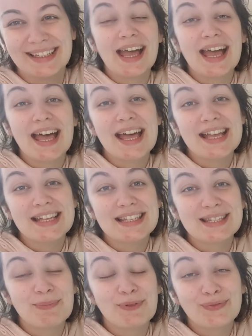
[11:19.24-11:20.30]

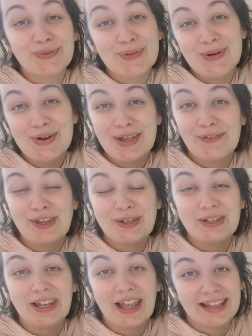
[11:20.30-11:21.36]
As before, if
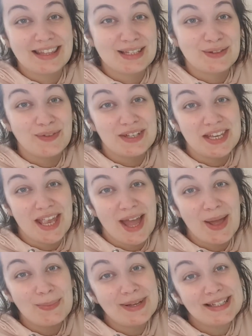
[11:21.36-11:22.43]
you like this
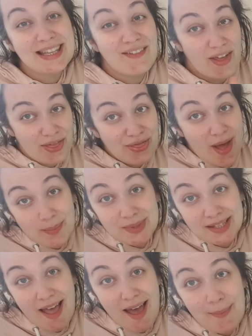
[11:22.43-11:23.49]
video, please give it a
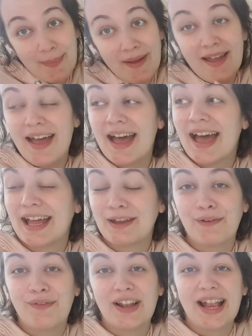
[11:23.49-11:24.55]
thumbs up, and
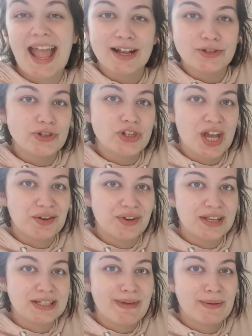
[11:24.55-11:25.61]
if you're feeling extra
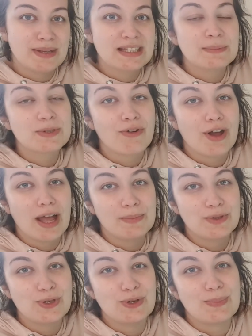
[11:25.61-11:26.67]
generous, maybe
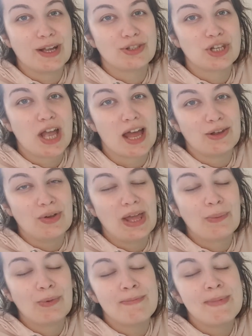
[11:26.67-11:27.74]
subscribe to my channel.
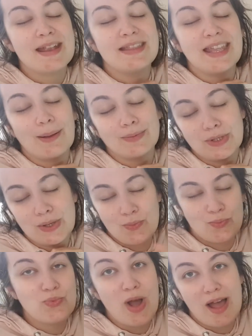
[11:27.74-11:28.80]
It would mean the absolute
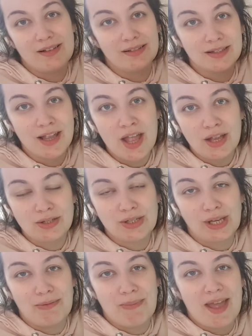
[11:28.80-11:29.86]
world
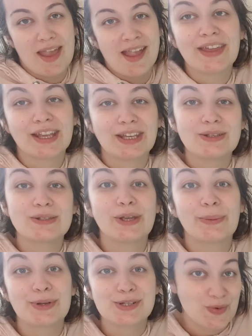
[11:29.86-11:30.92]
to me. Thank you
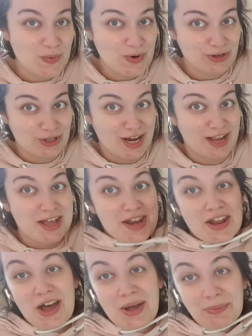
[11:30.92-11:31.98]
so much for watching,
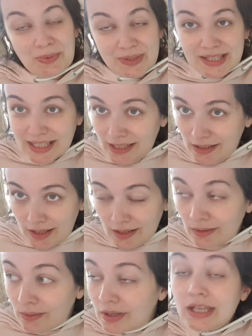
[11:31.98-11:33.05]
and I will see
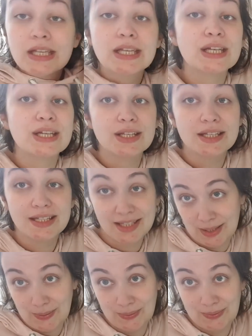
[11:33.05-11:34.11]
you
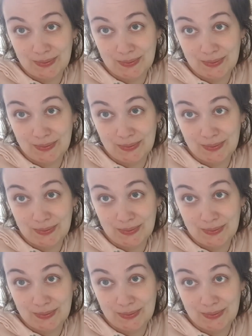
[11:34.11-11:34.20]
soon.